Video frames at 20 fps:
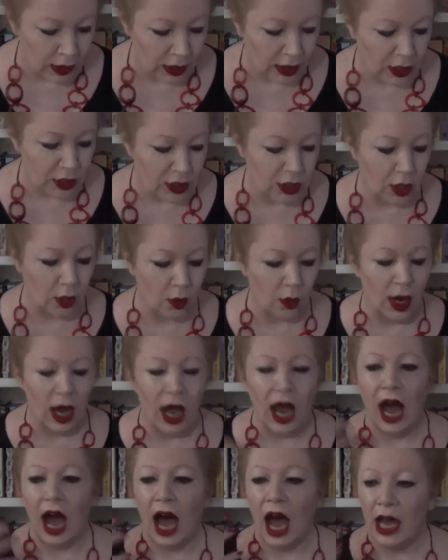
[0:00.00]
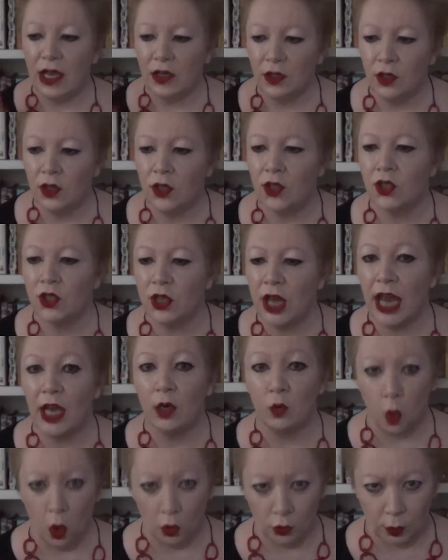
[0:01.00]
So
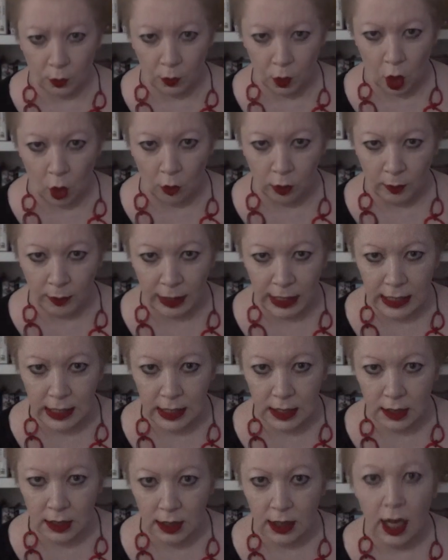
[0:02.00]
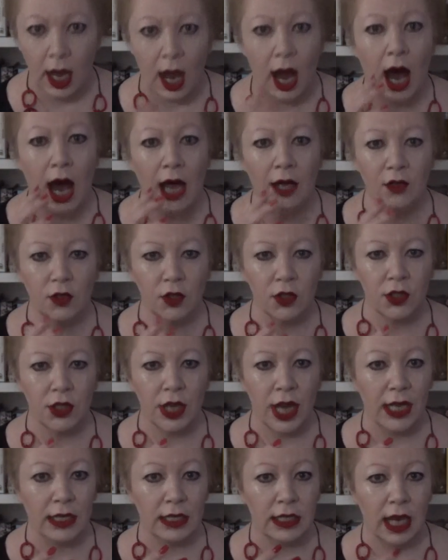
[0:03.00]
understand what the problem is,
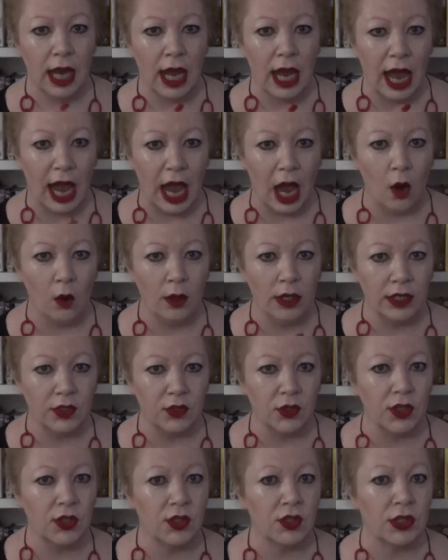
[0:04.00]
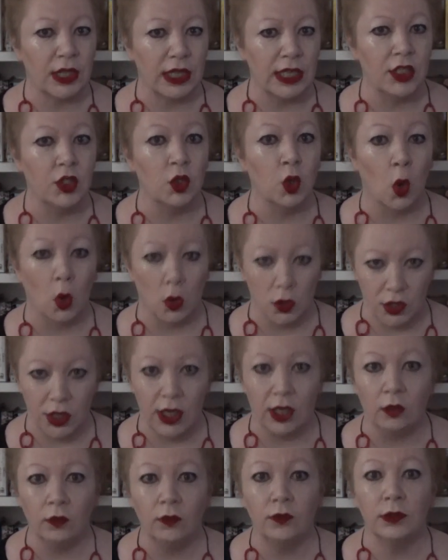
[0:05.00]
understand how it exists in
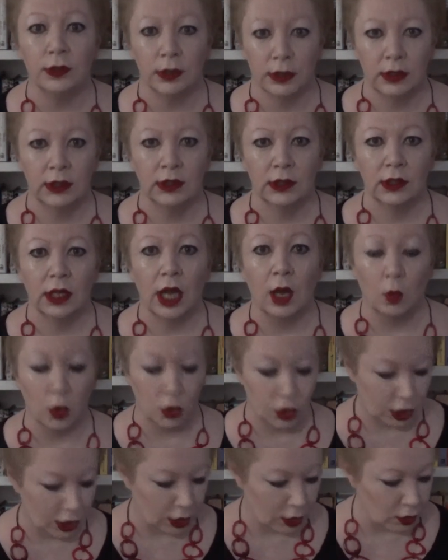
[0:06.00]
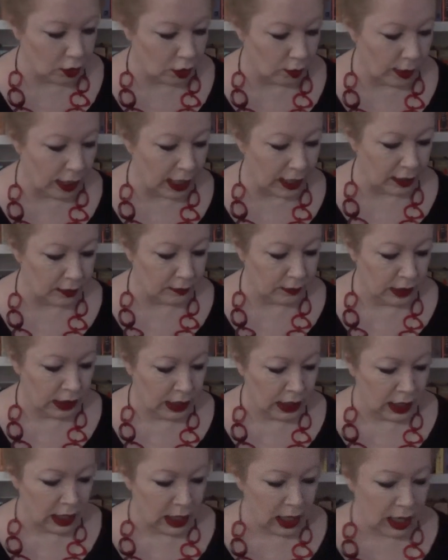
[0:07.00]
yourself and what you can do about it.
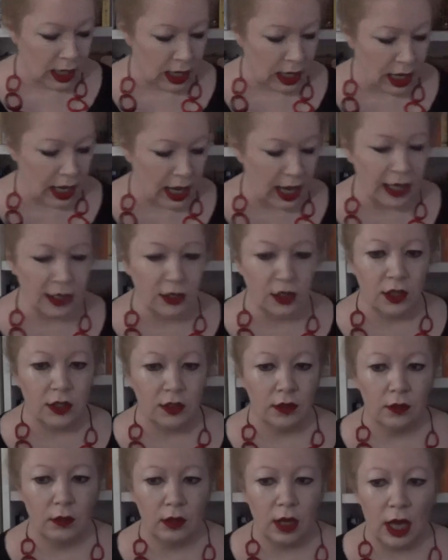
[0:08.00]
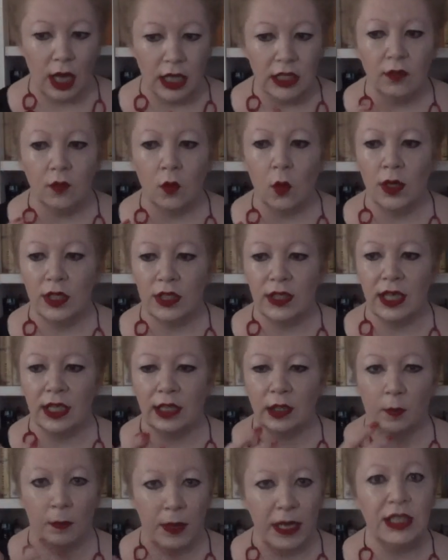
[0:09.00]
And as I've always said,
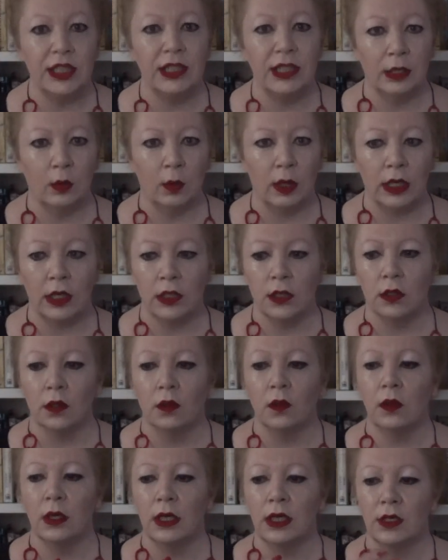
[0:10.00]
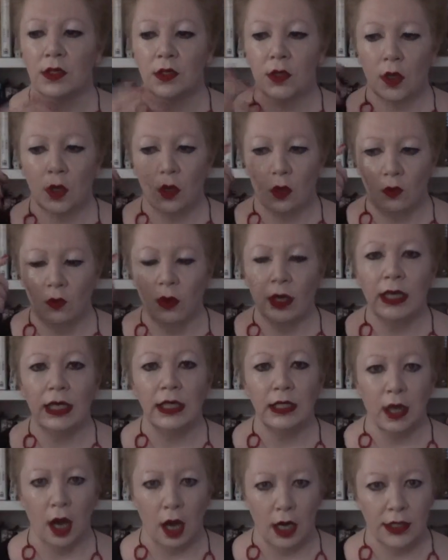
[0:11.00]
the best thing we can do is
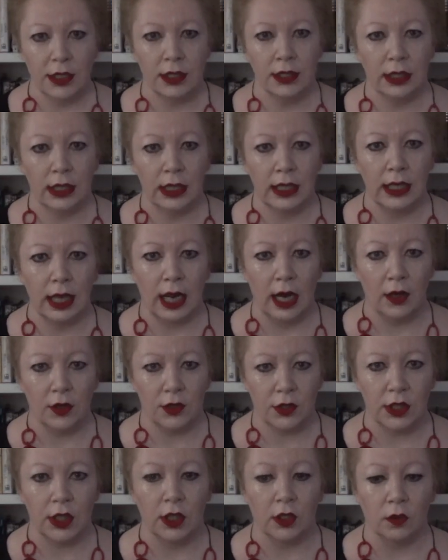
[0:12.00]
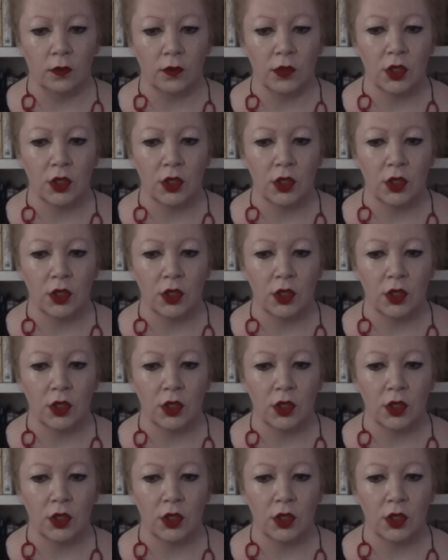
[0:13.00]
recognize it in ourselves.